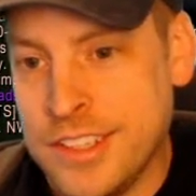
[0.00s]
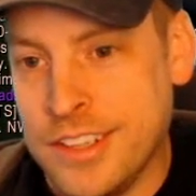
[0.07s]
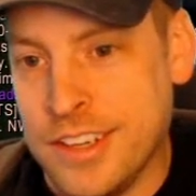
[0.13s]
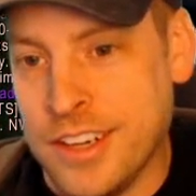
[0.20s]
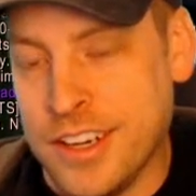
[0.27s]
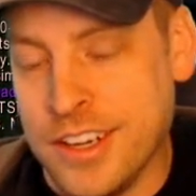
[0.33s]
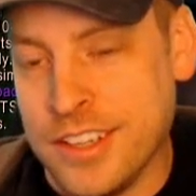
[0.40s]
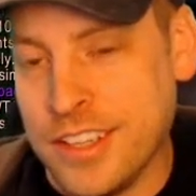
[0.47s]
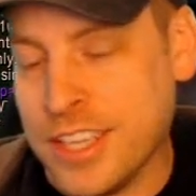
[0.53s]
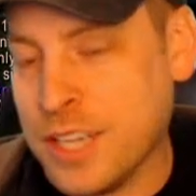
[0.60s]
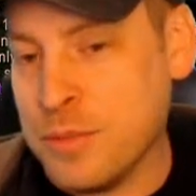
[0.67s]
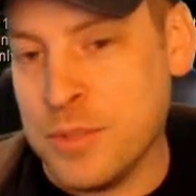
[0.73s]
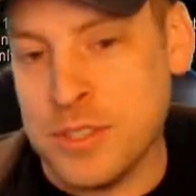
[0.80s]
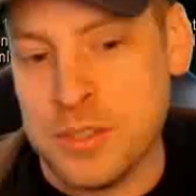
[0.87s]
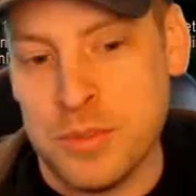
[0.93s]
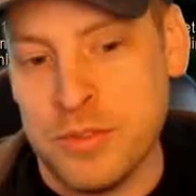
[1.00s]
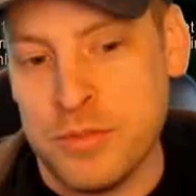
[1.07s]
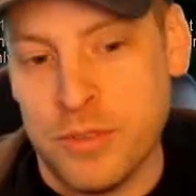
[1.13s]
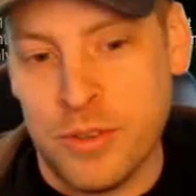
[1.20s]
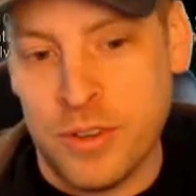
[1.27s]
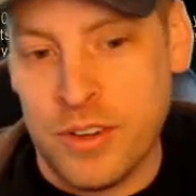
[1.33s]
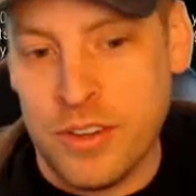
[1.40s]
Like I mentioned
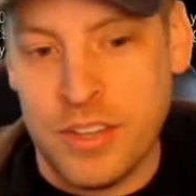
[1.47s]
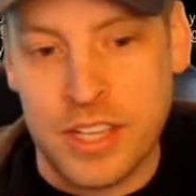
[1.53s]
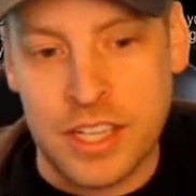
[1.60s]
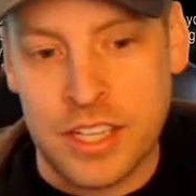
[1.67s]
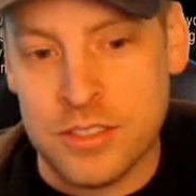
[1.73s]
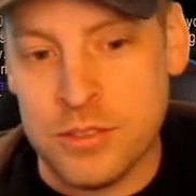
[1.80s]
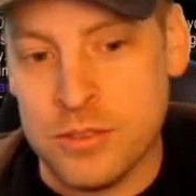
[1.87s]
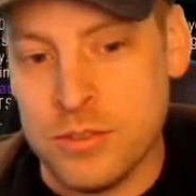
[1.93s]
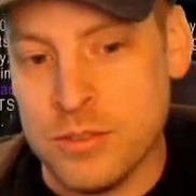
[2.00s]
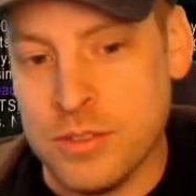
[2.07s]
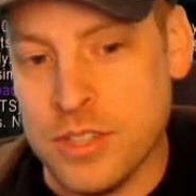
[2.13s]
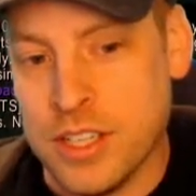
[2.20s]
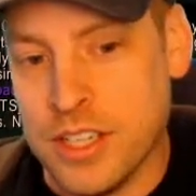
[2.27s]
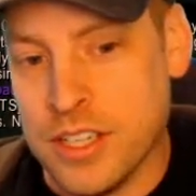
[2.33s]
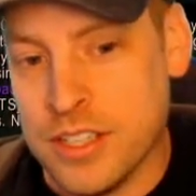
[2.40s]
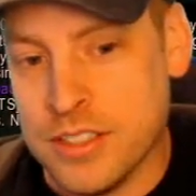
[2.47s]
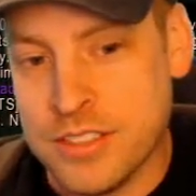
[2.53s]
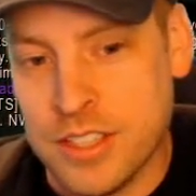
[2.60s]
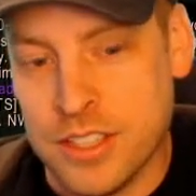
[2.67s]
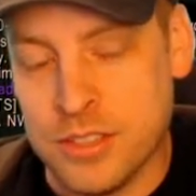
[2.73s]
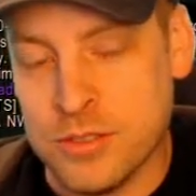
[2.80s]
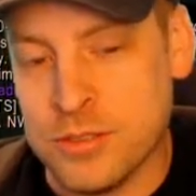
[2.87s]
before, like I do
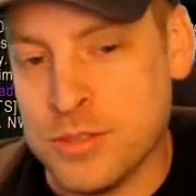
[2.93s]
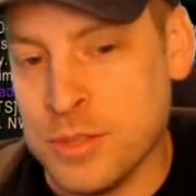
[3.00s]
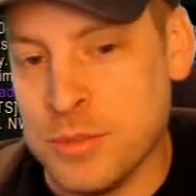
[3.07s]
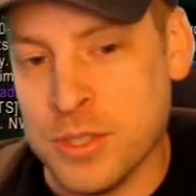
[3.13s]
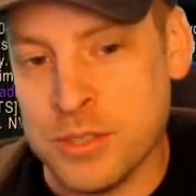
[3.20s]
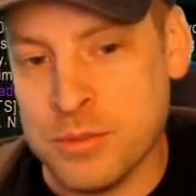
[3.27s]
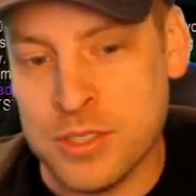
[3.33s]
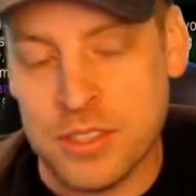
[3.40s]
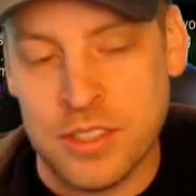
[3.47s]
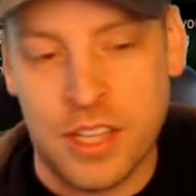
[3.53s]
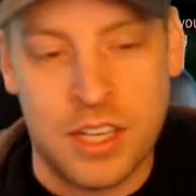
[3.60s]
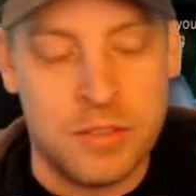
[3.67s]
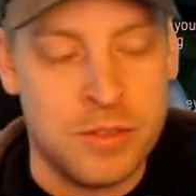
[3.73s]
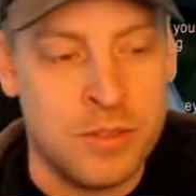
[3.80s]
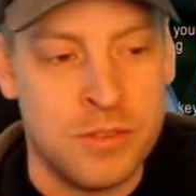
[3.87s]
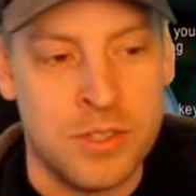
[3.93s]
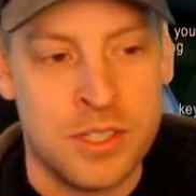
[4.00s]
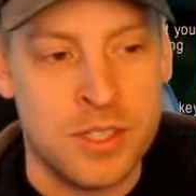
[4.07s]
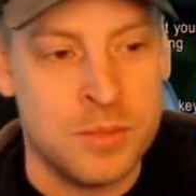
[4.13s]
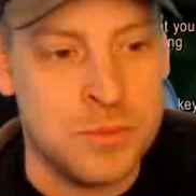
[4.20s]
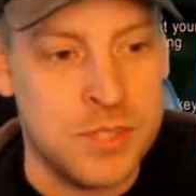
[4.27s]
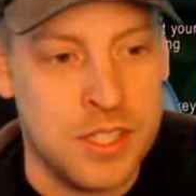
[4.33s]
stream on Twitch a lot. If you ever want to
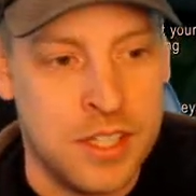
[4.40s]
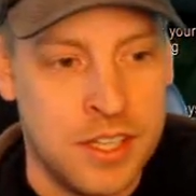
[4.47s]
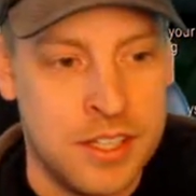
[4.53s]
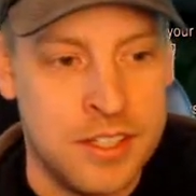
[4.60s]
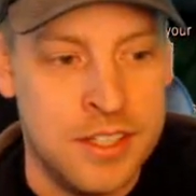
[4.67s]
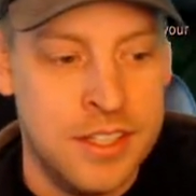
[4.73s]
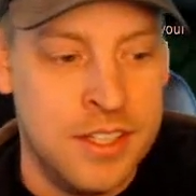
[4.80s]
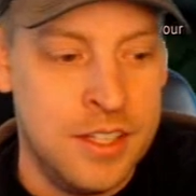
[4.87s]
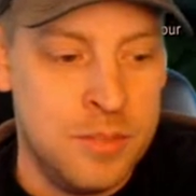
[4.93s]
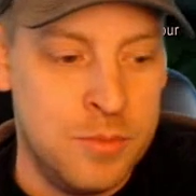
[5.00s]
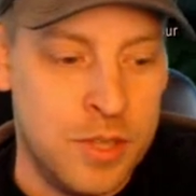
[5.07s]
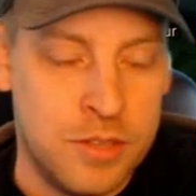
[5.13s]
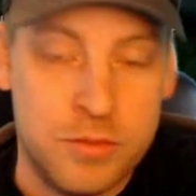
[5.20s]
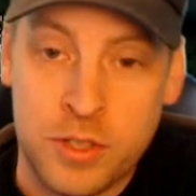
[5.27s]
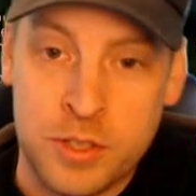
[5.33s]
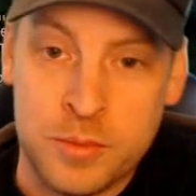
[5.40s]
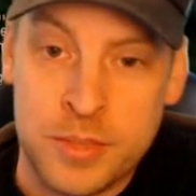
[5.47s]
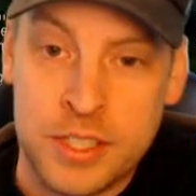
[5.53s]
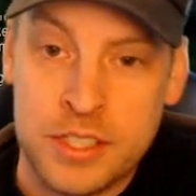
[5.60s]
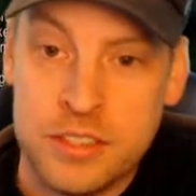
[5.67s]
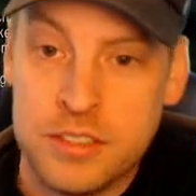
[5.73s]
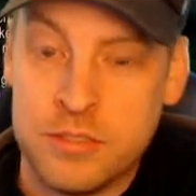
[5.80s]
come say hey, make fun of
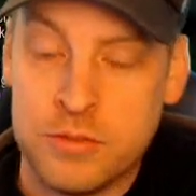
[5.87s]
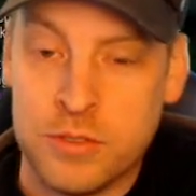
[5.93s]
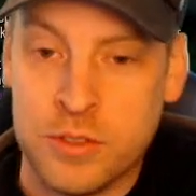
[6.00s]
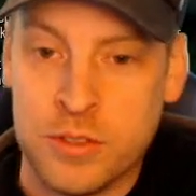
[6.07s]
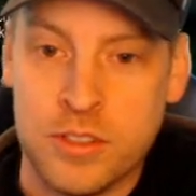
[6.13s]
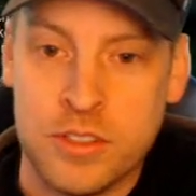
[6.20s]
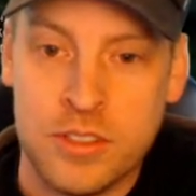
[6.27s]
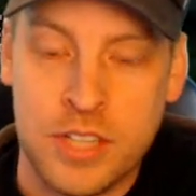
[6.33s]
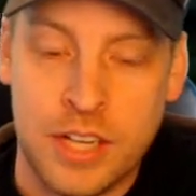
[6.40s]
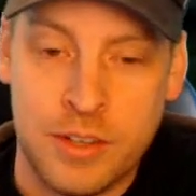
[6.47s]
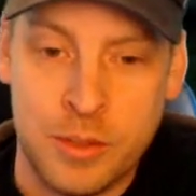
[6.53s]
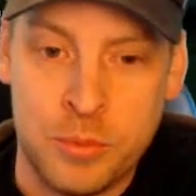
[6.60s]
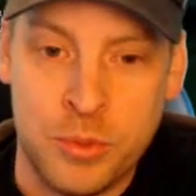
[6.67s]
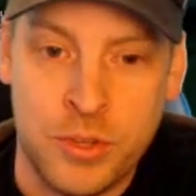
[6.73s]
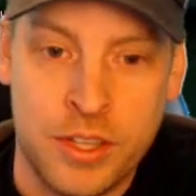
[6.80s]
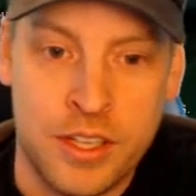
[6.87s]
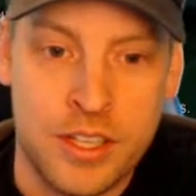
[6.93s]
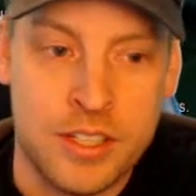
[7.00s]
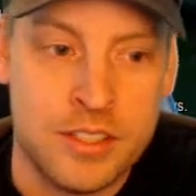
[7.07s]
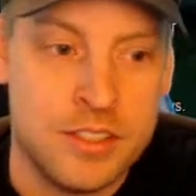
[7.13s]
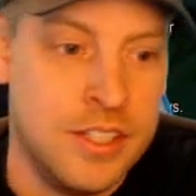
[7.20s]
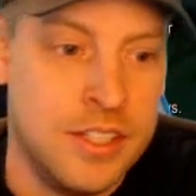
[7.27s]
me for how I play.